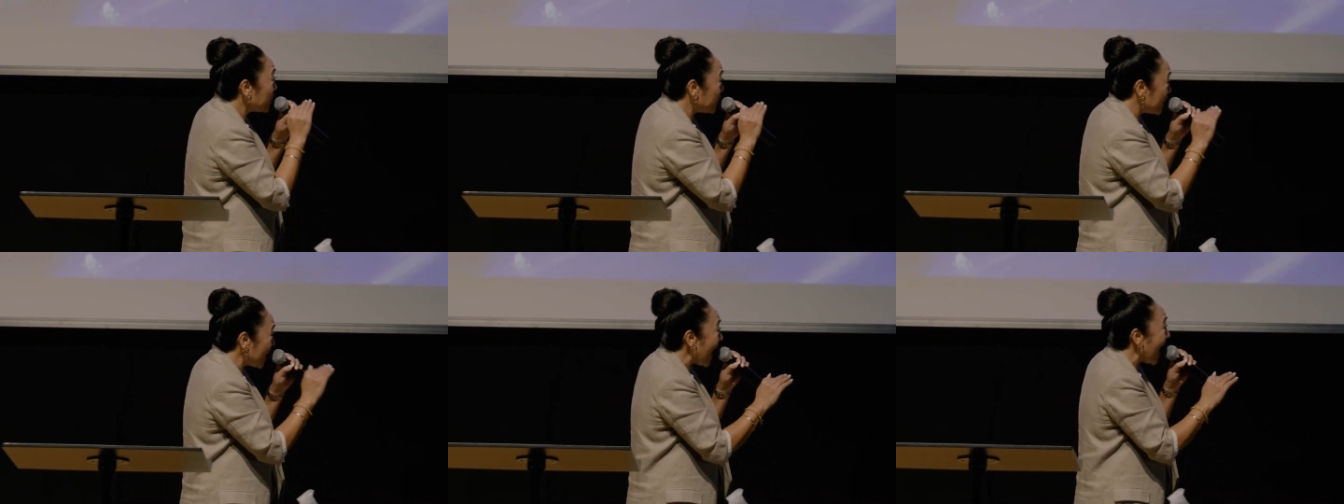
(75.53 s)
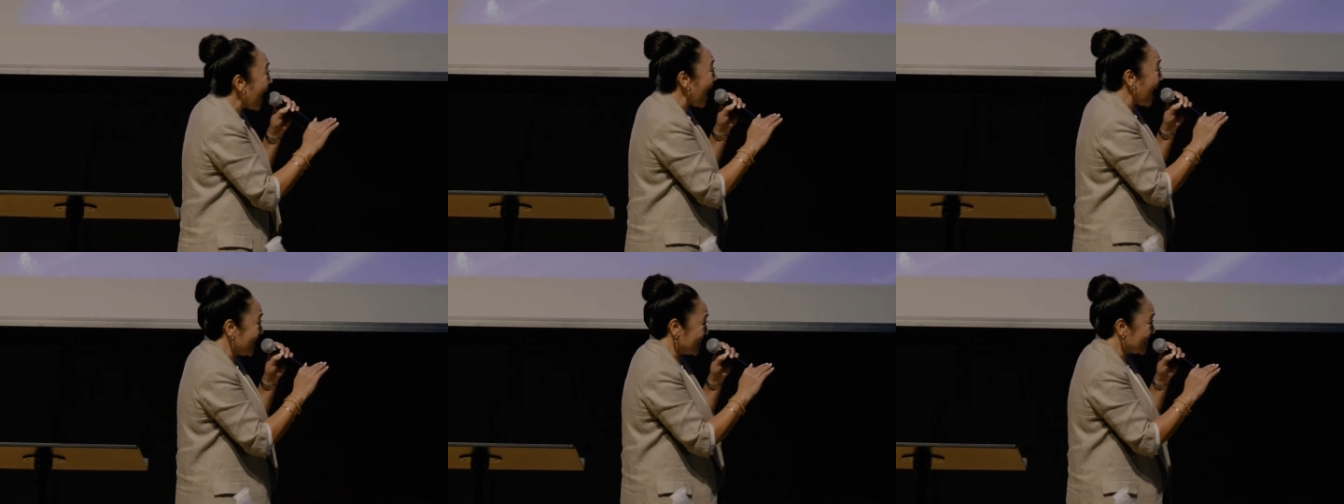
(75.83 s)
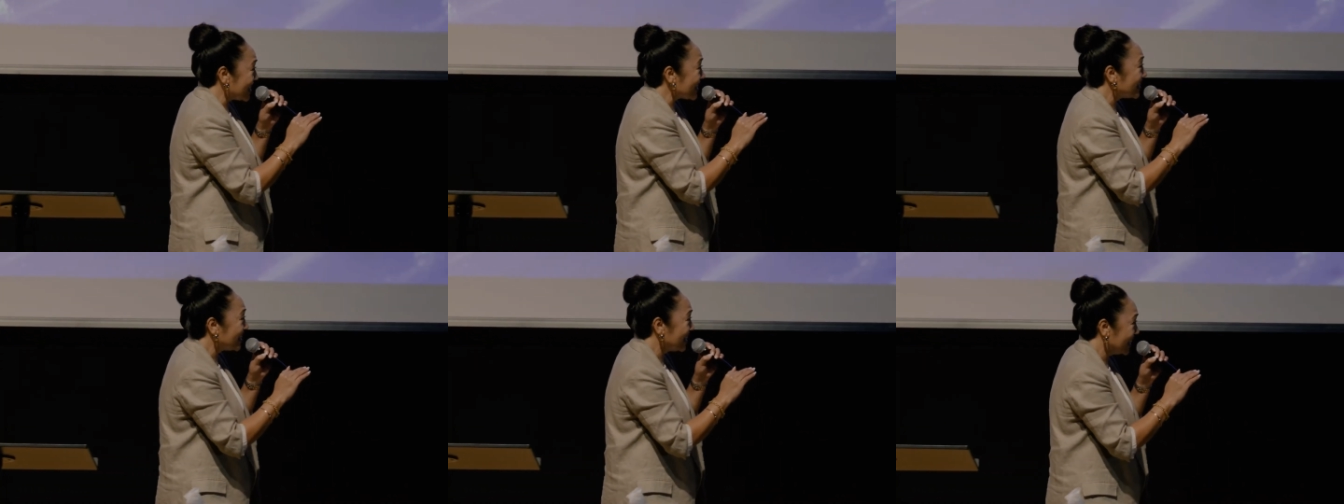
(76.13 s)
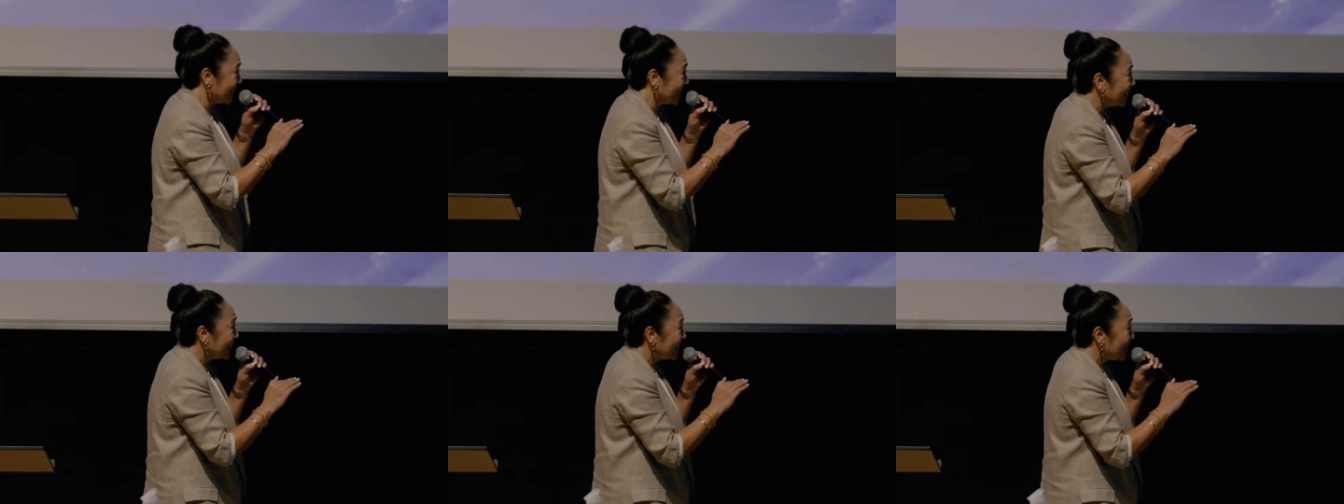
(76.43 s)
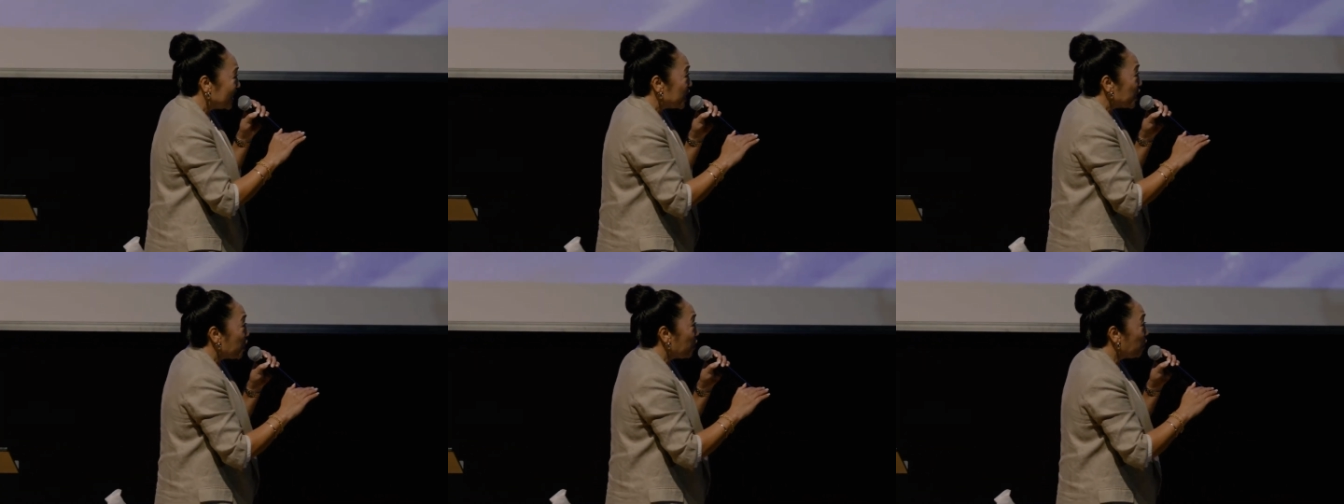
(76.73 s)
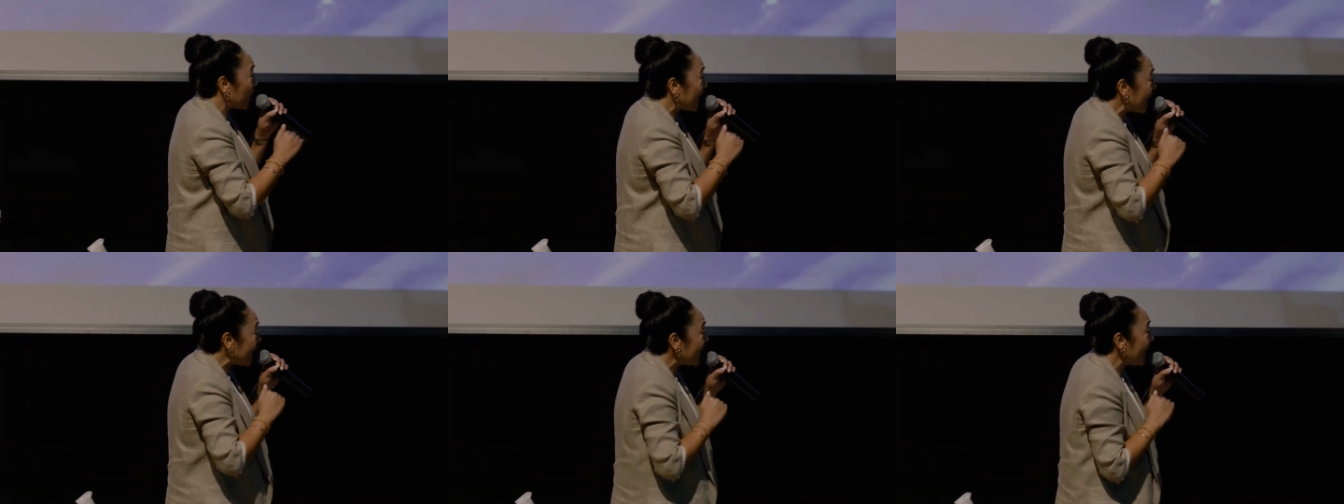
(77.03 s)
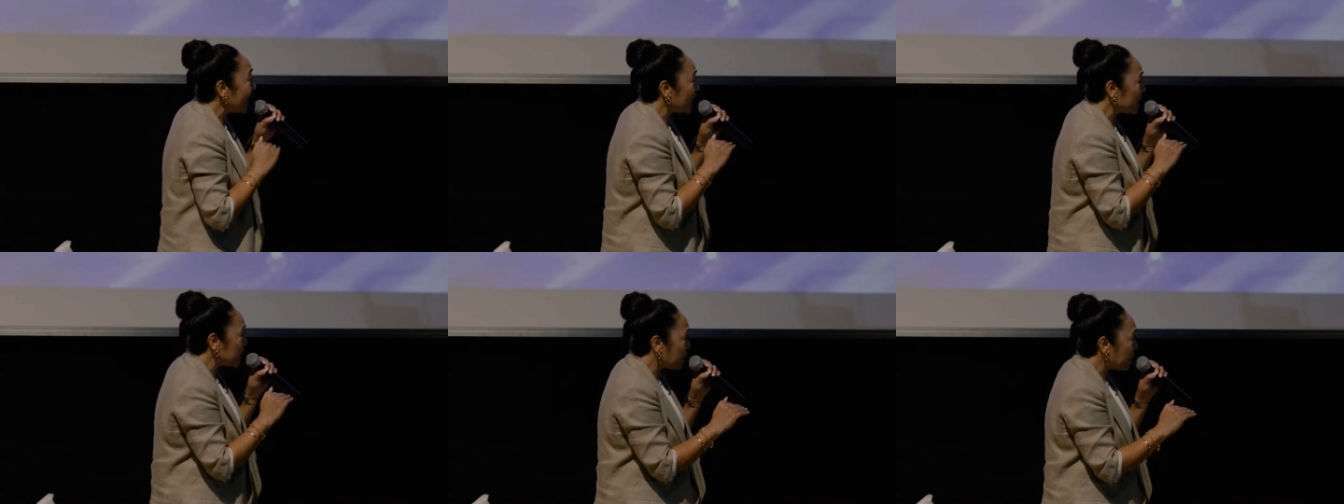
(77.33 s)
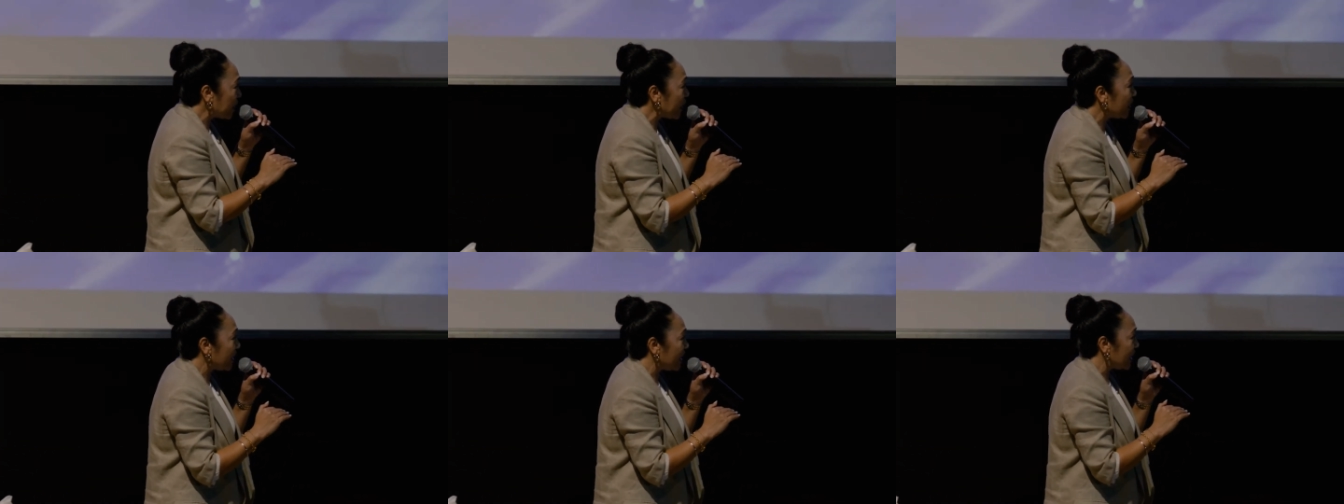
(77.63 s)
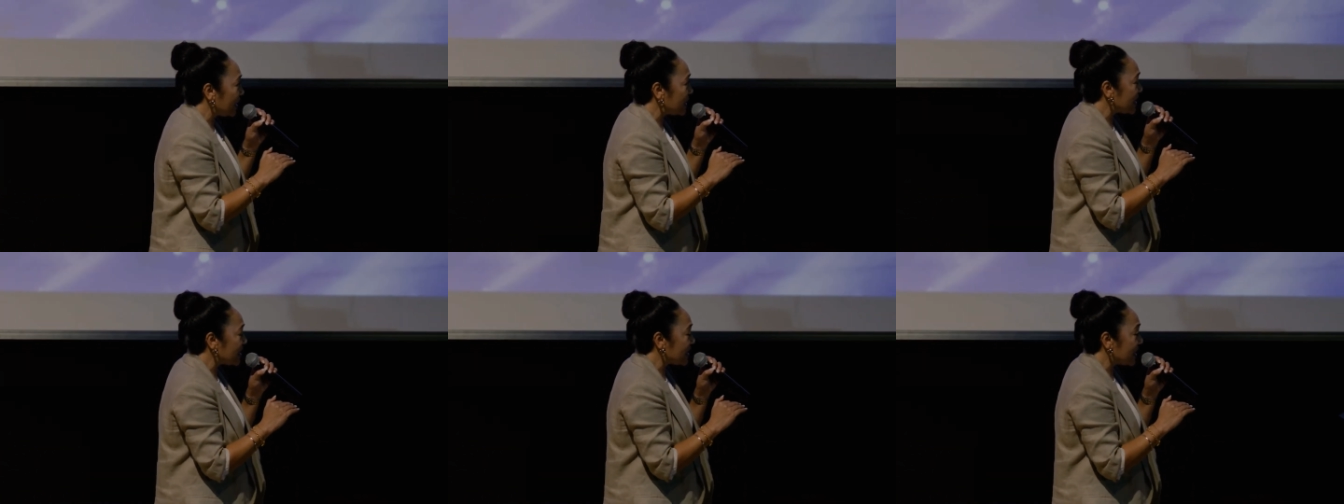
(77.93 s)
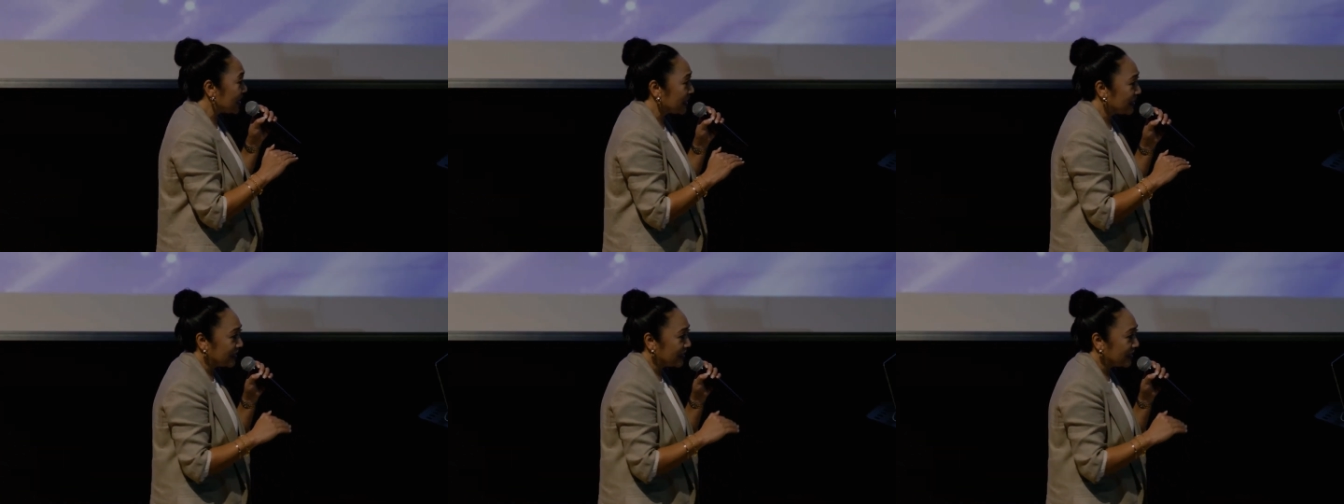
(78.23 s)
that, we experienced,